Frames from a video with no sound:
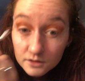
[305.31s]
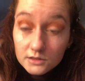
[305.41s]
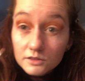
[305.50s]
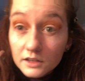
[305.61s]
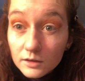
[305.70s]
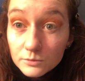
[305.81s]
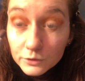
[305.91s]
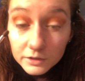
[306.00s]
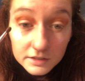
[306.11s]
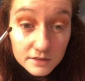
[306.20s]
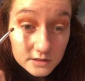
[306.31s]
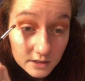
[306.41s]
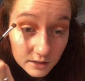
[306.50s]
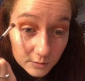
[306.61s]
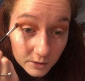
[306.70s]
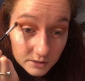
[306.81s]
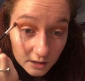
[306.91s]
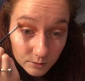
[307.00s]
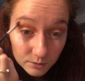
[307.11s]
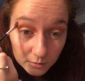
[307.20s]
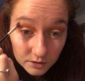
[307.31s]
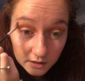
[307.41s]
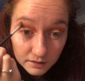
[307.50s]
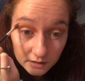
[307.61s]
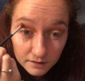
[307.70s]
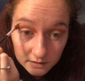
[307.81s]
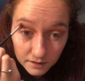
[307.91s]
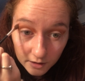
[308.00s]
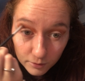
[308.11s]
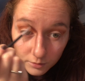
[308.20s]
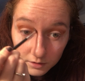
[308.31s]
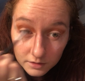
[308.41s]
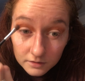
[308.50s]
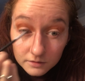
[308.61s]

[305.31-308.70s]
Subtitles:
So yeah, I'm really just taking my time to blend this out.